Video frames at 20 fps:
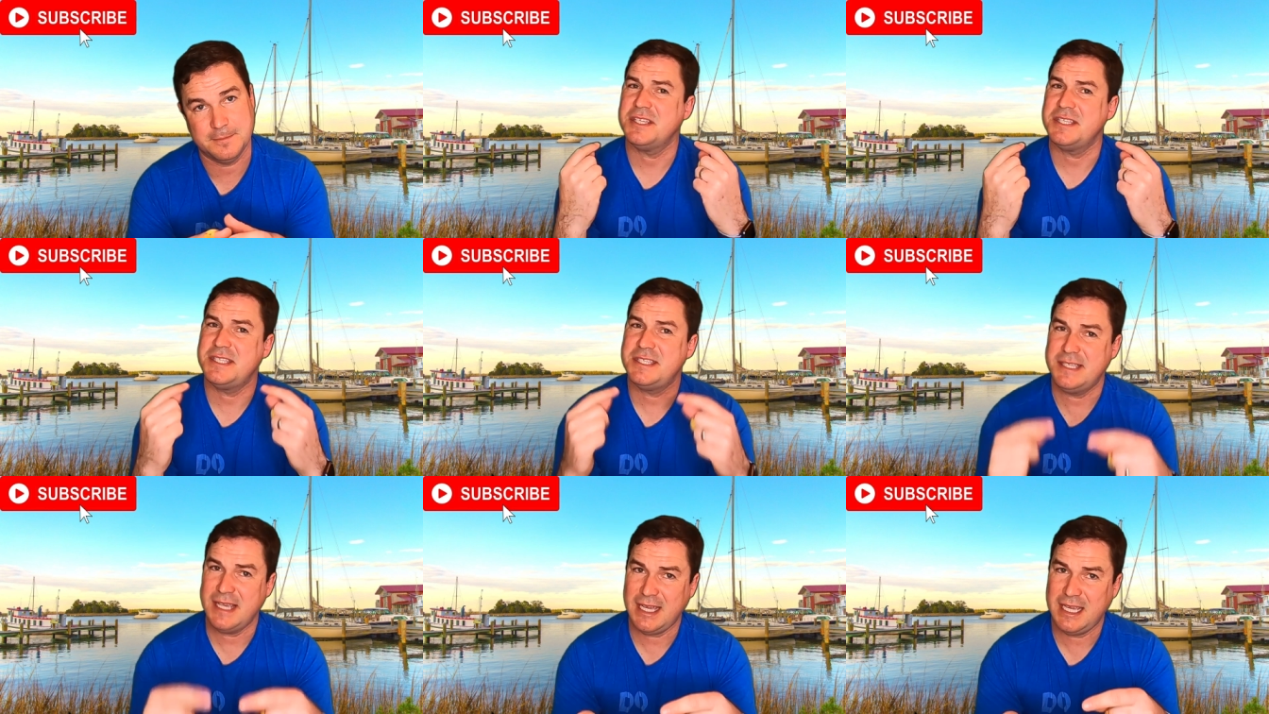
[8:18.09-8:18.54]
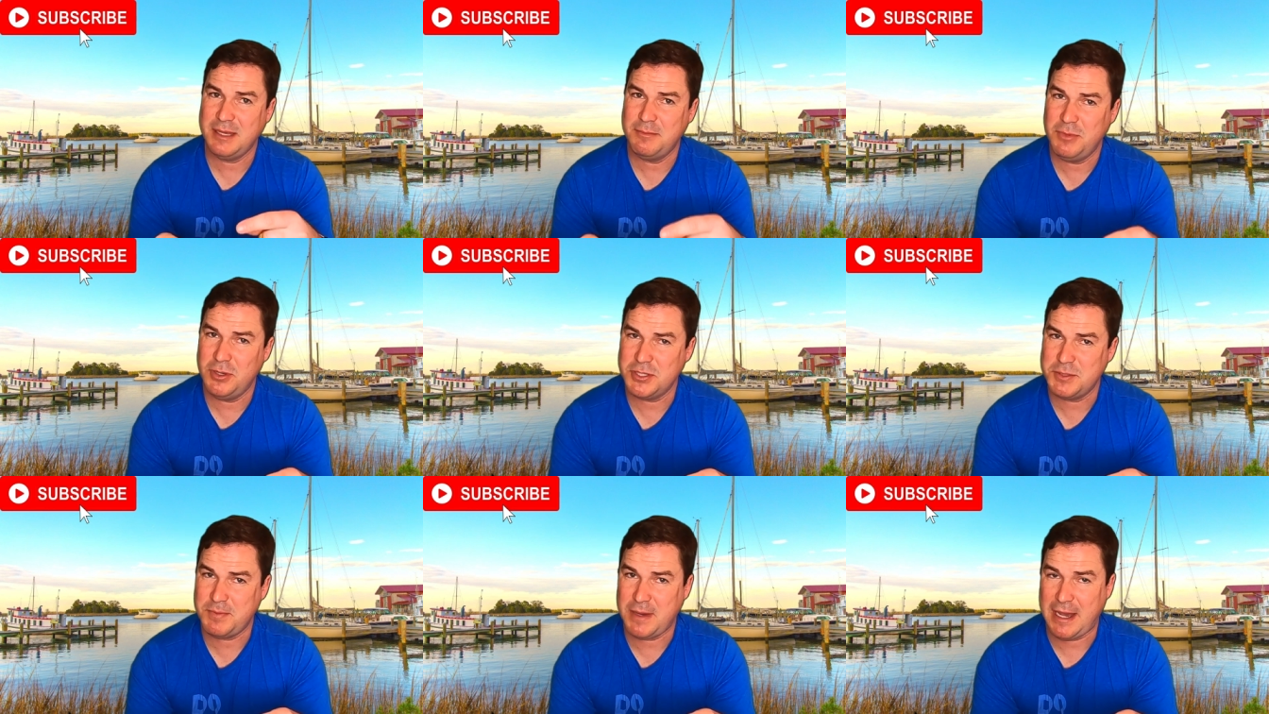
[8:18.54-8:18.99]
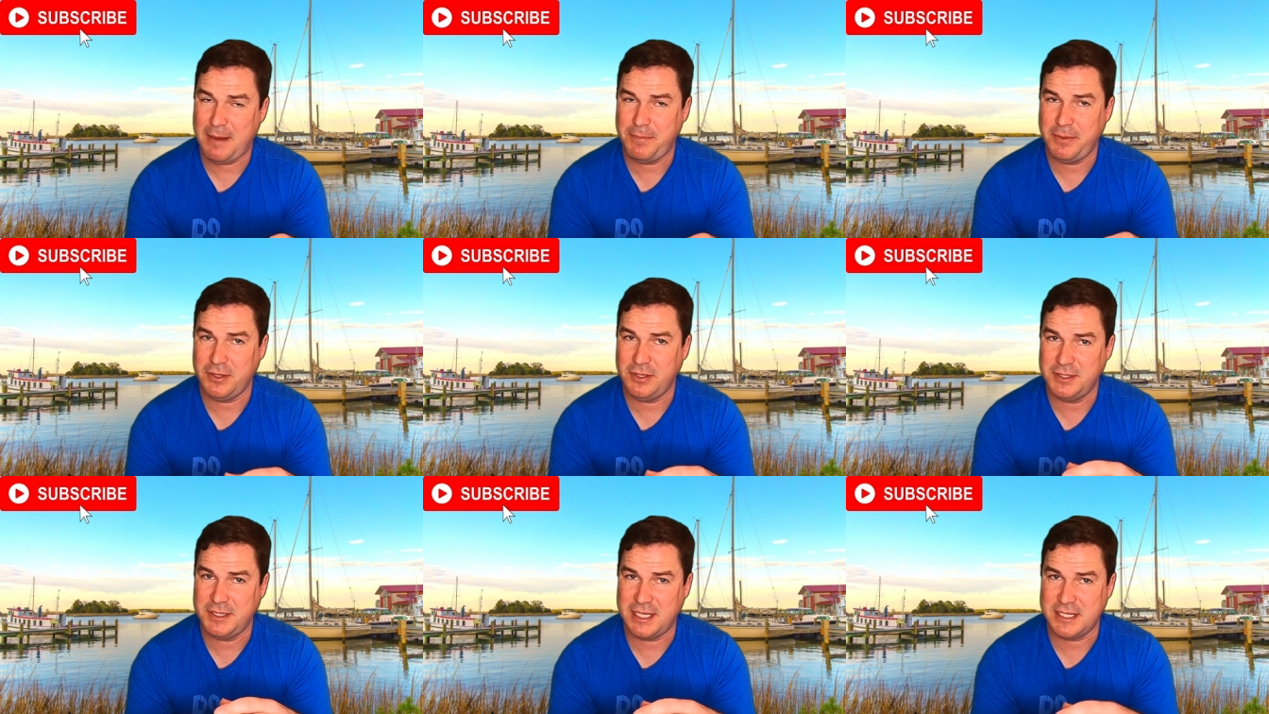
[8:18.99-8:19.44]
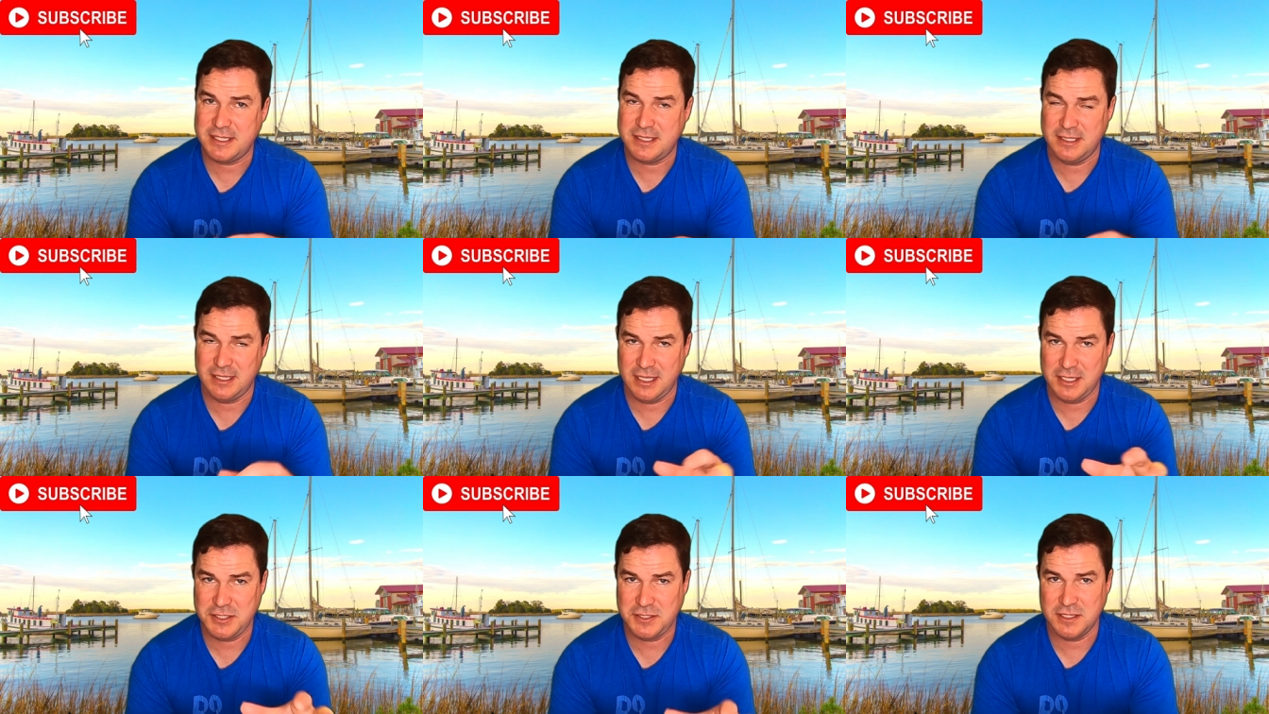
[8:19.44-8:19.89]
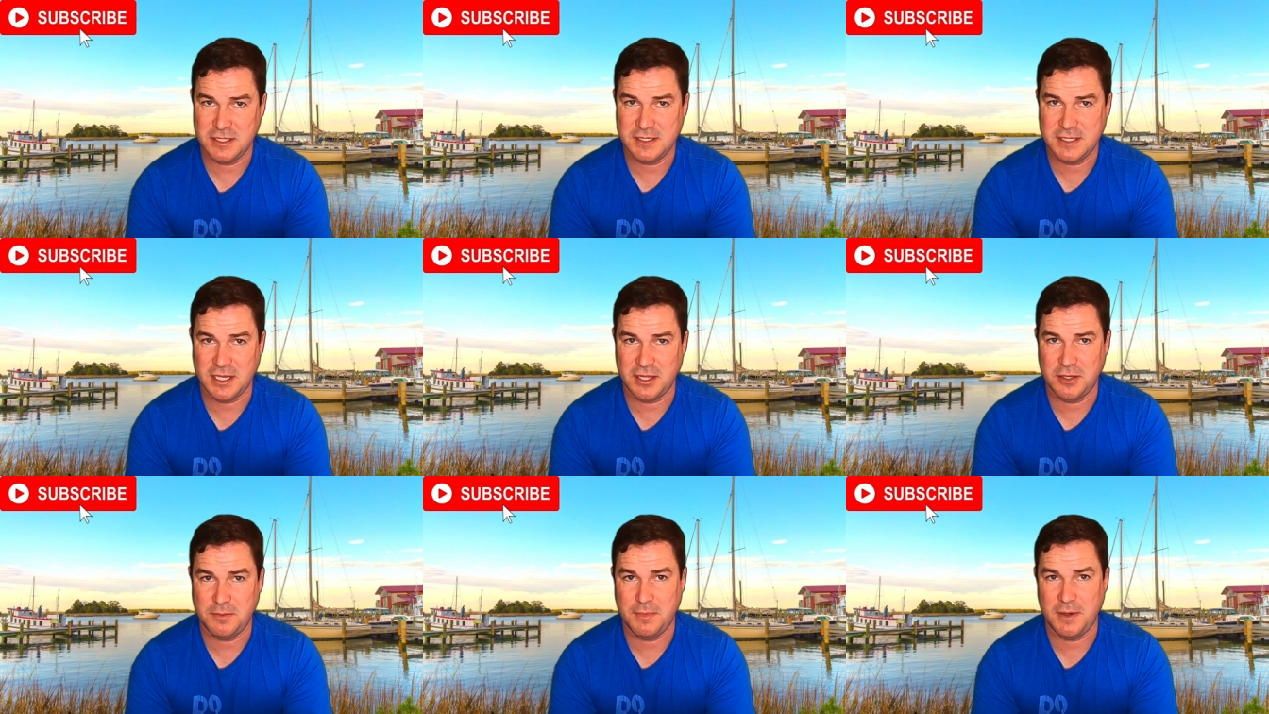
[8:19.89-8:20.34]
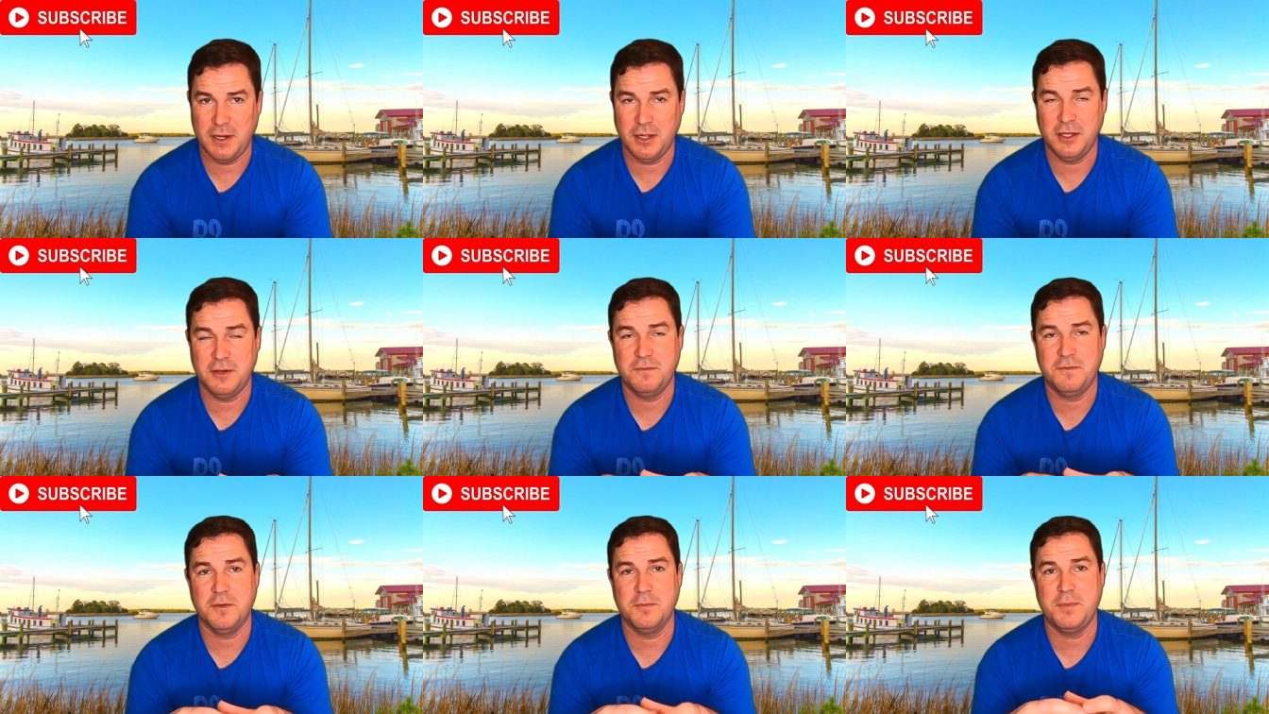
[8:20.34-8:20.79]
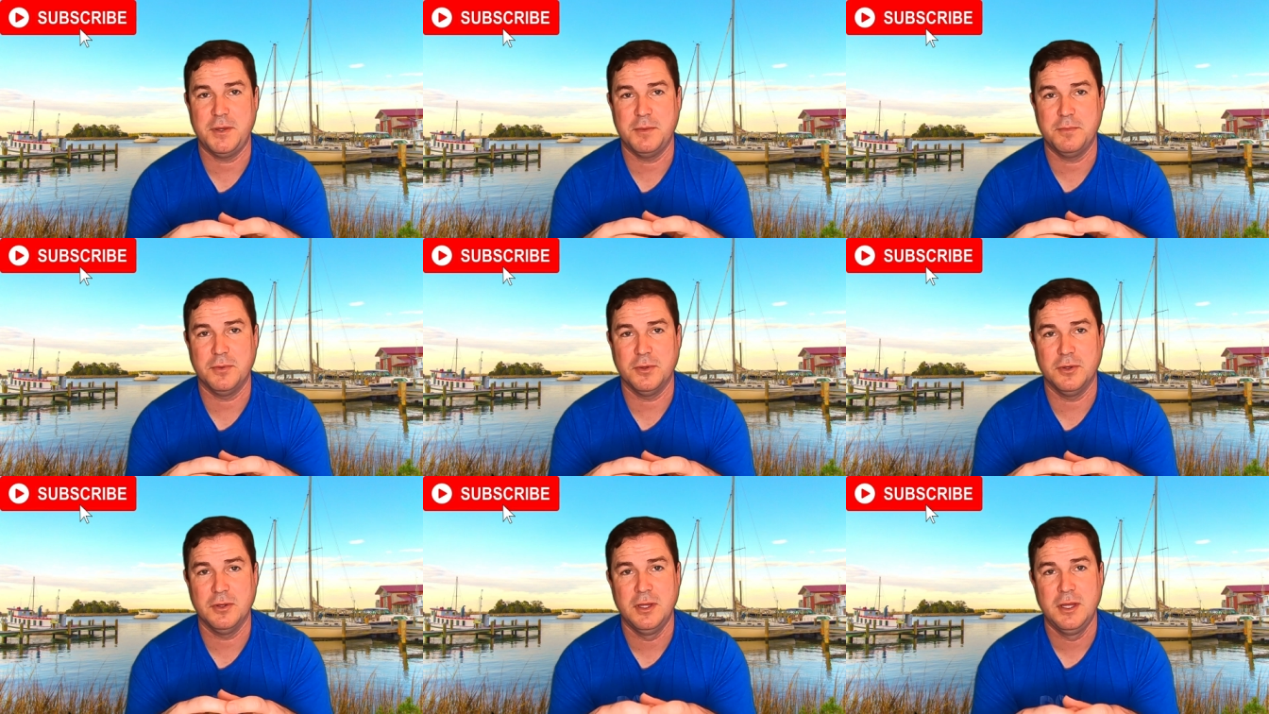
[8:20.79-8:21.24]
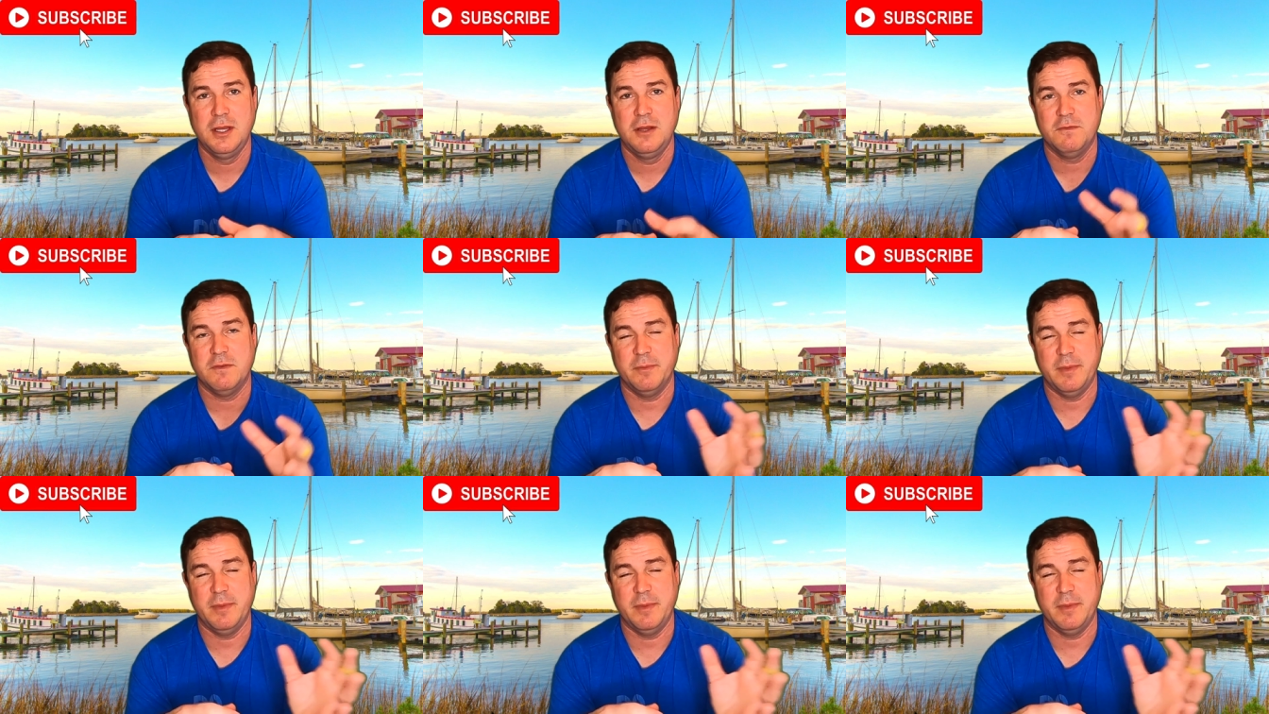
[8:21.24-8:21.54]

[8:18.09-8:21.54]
So the second most popular destination in Southern Maryland for people